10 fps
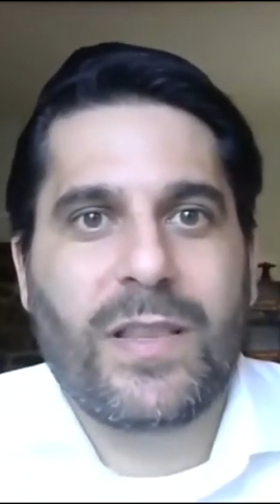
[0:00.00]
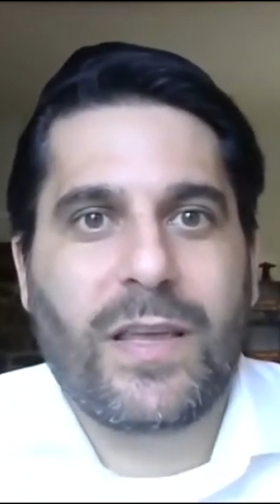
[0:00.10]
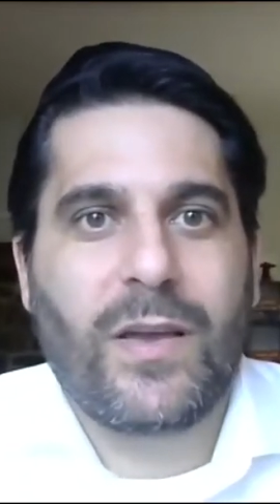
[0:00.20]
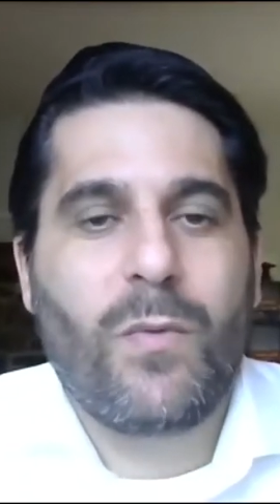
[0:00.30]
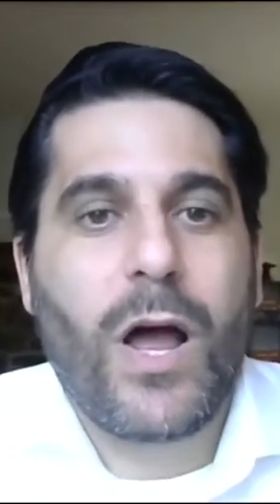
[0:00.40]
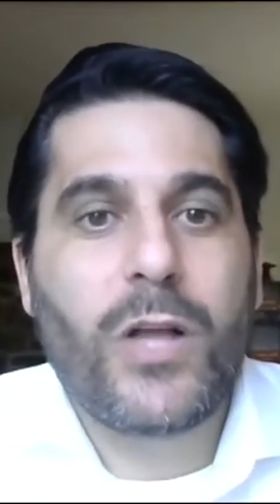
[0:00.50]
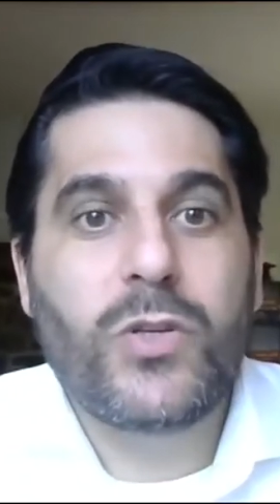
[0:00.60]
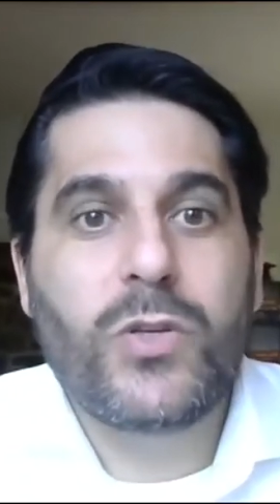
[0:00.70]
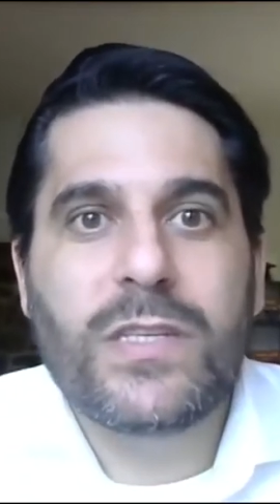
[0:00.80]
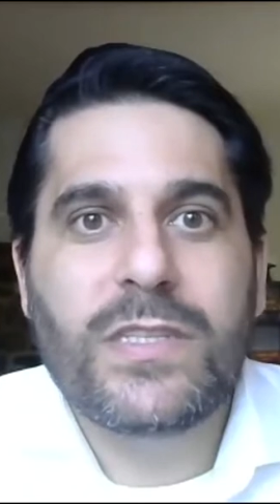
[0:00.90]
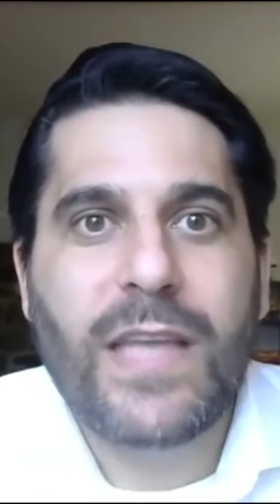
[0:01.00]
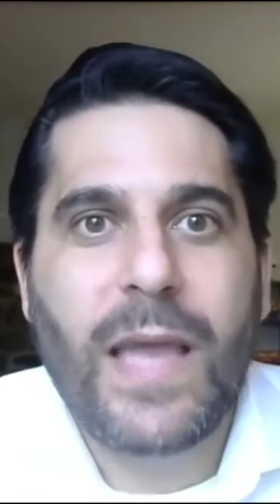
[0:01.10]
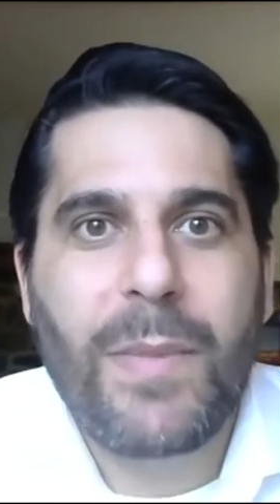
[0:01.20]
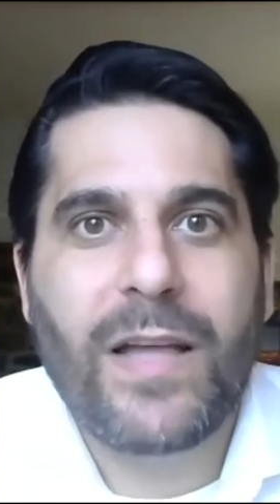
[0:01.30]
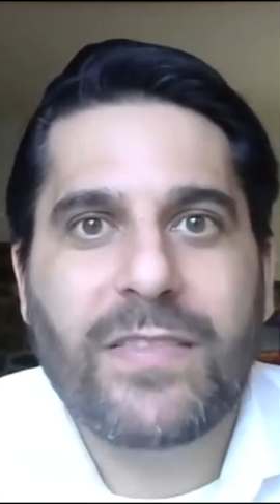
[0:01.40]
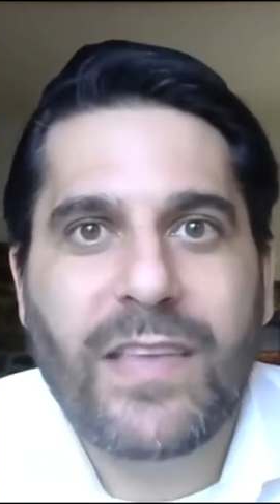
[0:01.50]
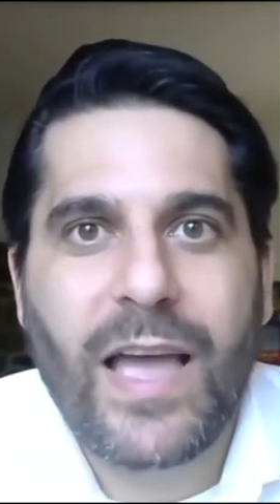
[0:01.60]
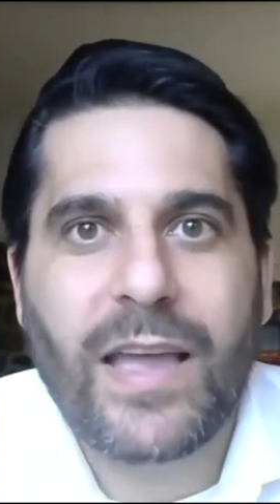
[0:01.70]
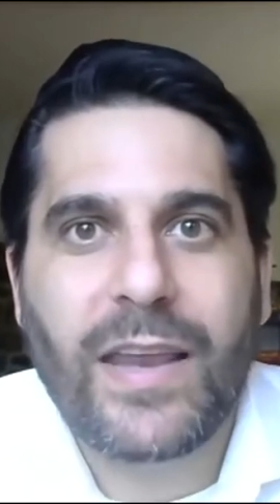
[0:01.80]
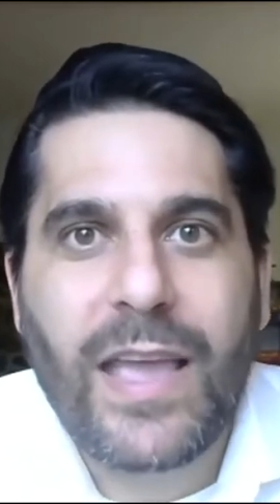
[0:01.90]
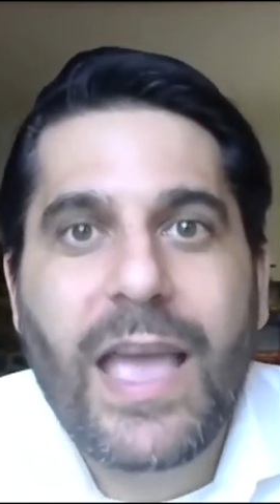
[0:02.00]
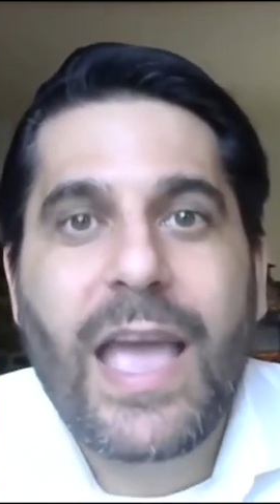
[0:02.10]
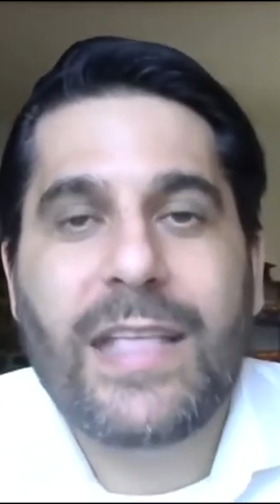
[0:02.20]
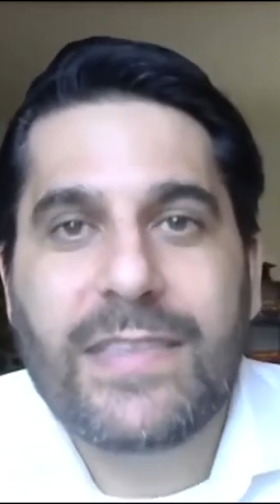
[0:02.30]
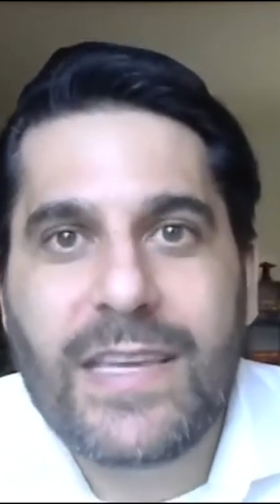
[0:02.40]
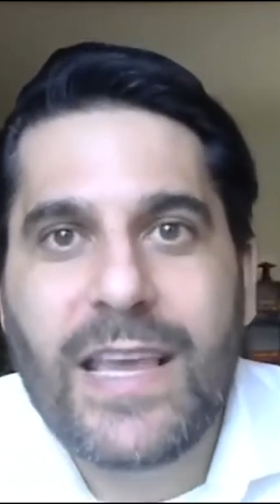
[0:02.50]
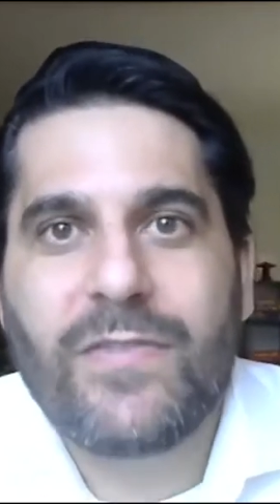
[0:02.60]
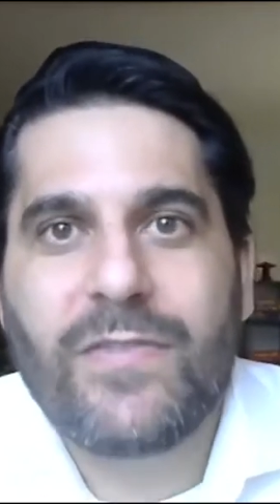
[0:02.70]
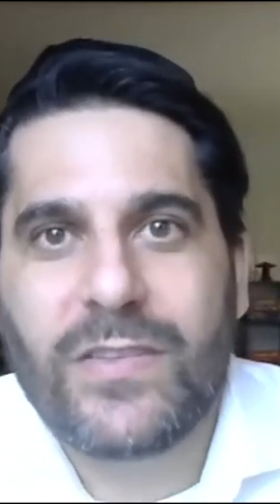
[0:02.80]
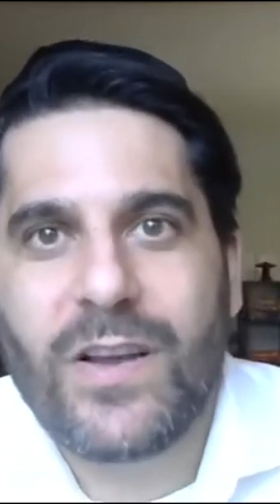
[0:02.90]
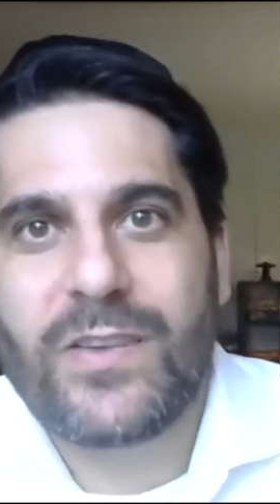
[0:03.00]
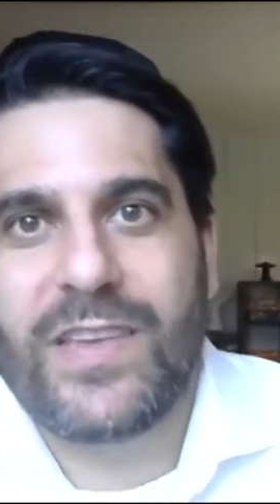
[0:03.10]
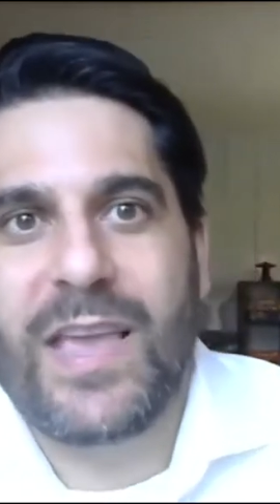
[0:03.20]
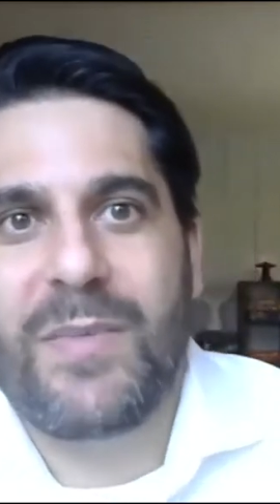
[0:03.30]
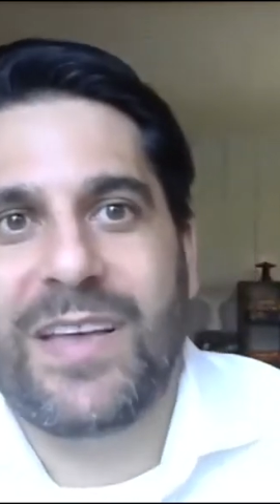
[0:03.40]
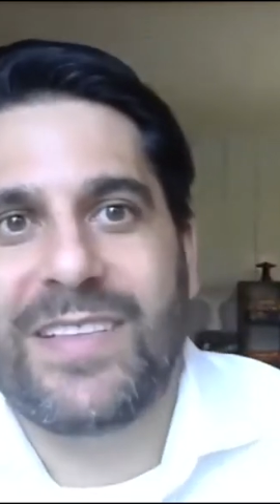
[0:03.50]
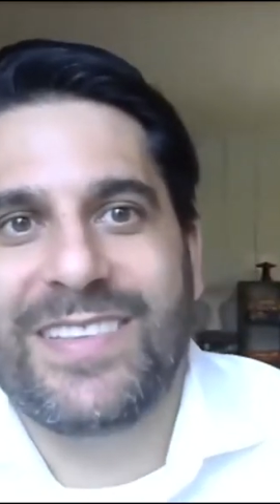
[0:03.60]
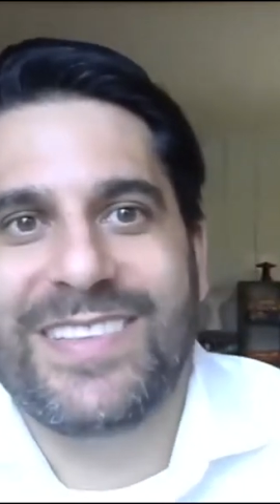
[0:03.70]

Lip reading: Like, why don't you just step outside and see if the stars came out?